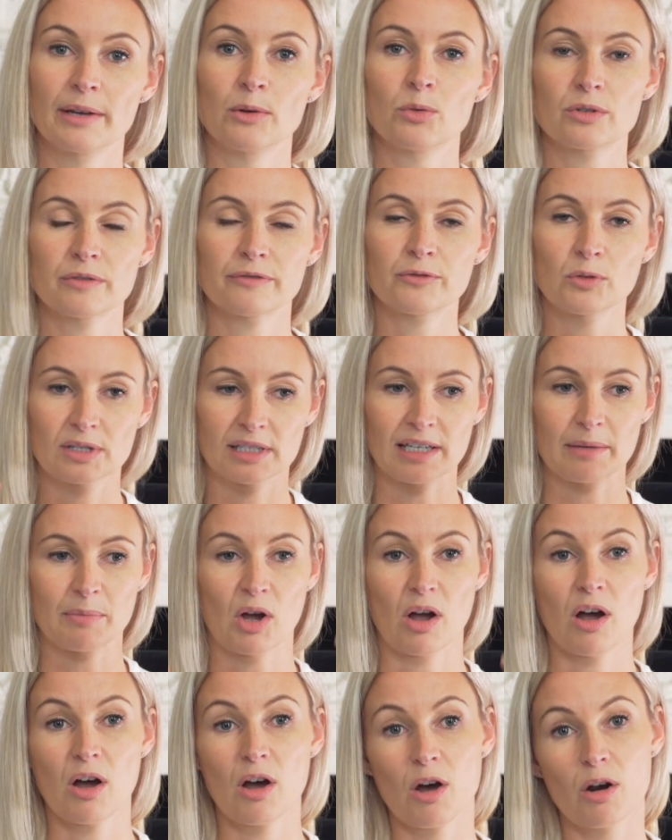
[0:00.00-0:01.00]
In order to fall asleep,
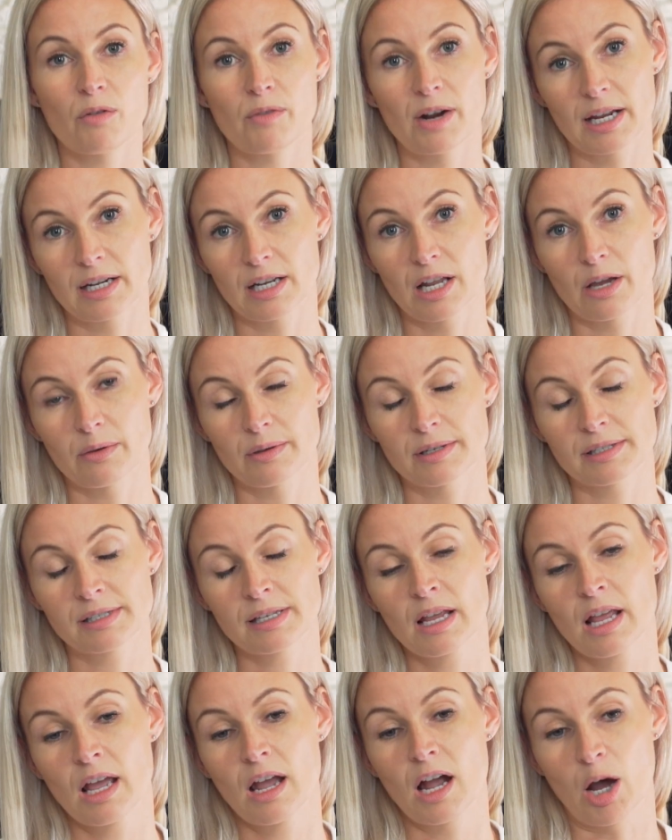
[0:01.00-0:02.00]
our heart rate lowers,
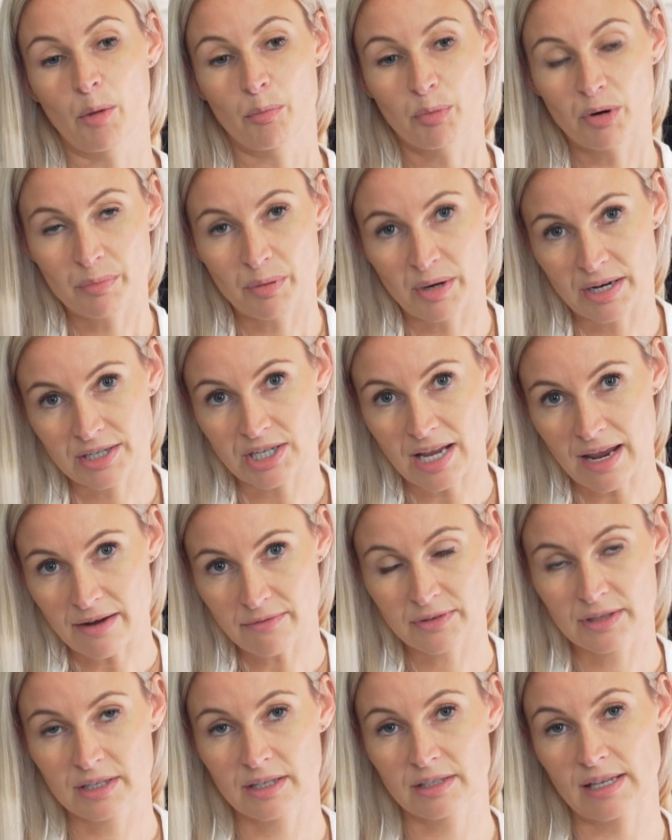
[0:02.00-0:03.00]
our blood pressure,
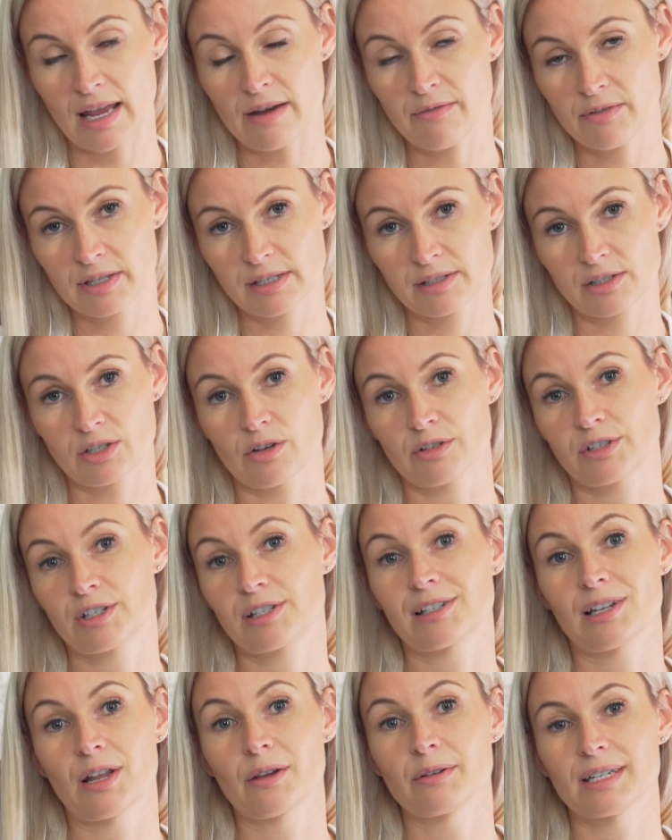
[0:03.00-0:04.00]
everything starts to
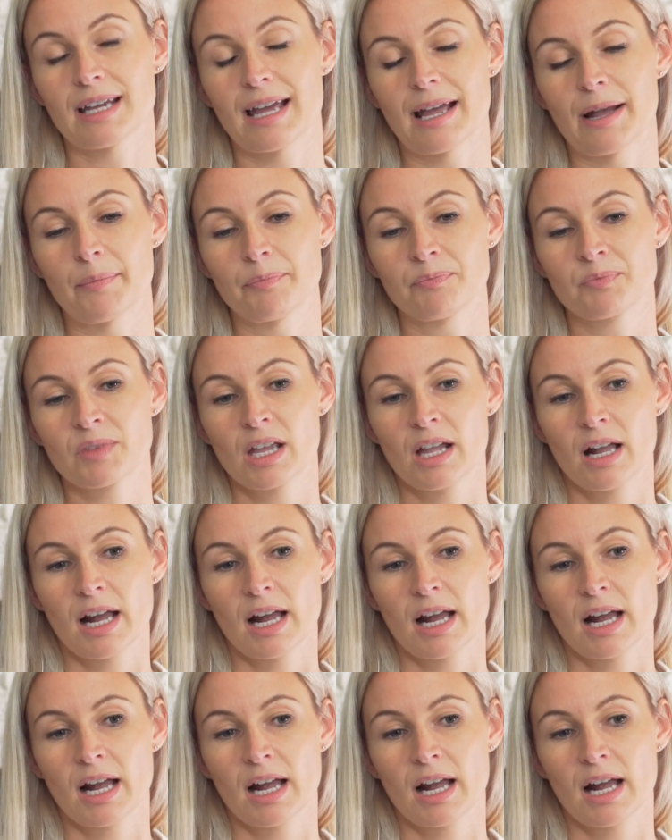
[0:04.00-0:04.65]
slow down.